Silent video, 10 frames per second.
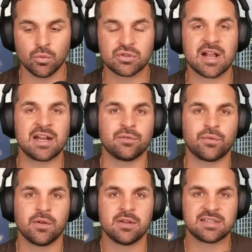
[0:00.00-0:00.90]
It was kind
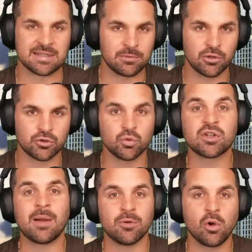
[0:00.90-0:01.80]
of similar to
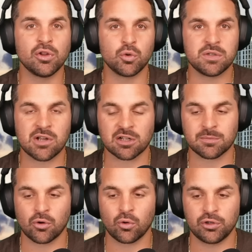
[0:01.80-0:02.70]
Tom Nolan, who we talked
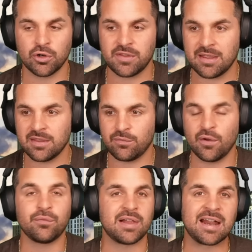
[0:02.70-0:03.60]
about earlier. They
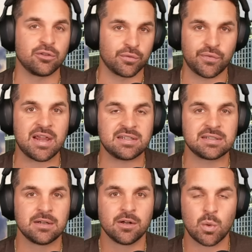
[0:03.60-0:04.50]
fell flat on their
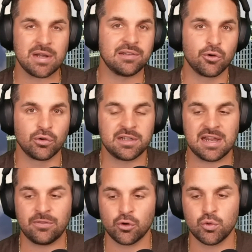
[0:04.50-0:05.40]
face, quite
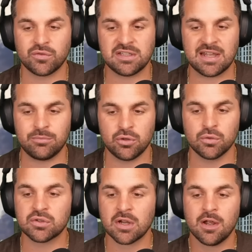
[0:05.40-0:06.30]
literally, in their UFC
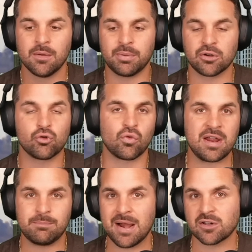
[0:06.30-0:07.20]
debuts, but
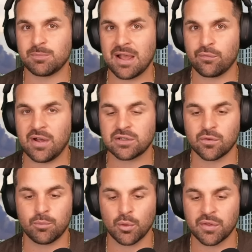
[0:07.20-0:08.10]
great bounce back fights
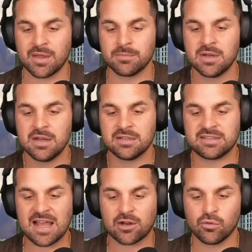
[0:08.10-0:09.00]
for both of them.
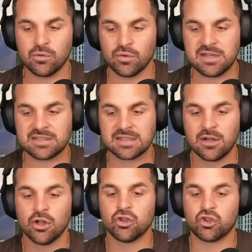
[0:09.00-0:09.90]
Zachary Reese
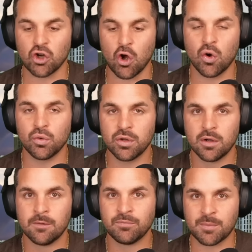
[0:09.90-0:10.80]
showed
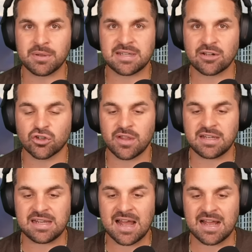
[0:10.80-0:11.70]
the potential
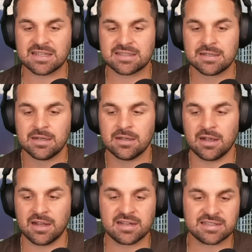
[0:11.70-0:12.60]
that he has
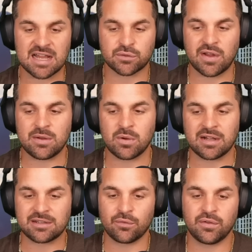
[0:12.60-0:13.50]
in his last fight. Went
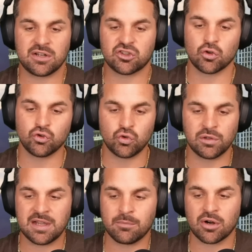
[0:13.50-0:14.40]
out there, finished
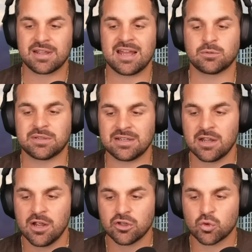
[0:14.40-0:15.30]
Julian Marquez
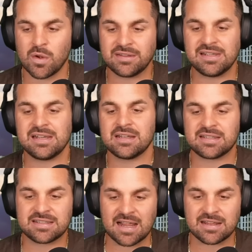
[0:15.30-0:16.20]
within 20
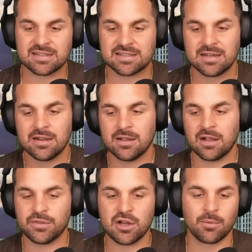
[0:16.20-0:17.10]
seconds.
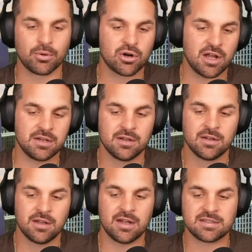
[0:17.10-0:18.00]
The uppercut
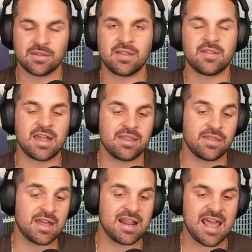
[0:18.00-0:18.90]
to the
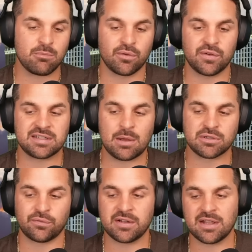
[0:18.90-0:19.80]
then Hammer Fist. That
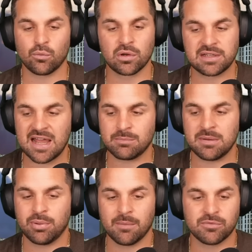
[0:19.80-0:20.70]
was a fight that really had
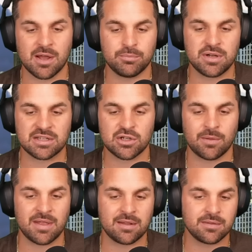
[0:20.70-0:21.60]
me pumped up. You guys know
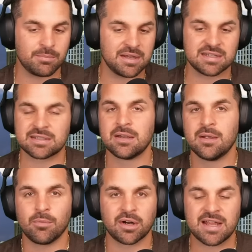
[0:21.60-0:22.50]
I'm not the biggest
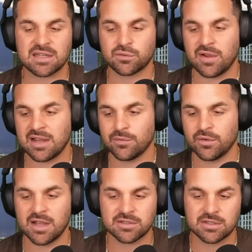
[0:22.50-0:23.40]
Marquez fan. If
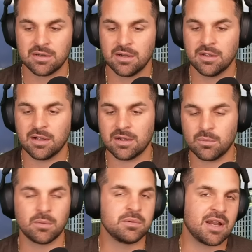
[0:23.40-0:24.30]
you guys,
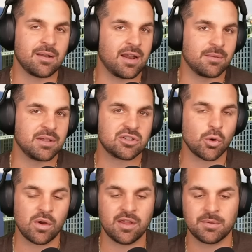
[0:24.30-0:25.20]
not a big
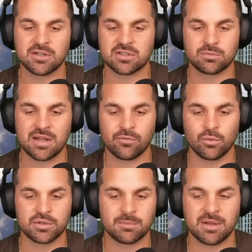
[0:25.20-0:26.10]
story there, but I just
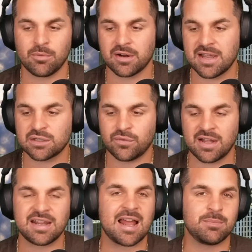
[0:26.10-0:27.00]
never was a big Marquez
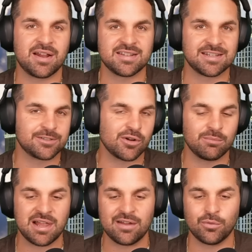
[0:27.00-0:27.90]
fan. He had me on his
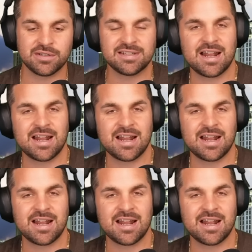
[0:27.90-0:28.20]
Instagram live once.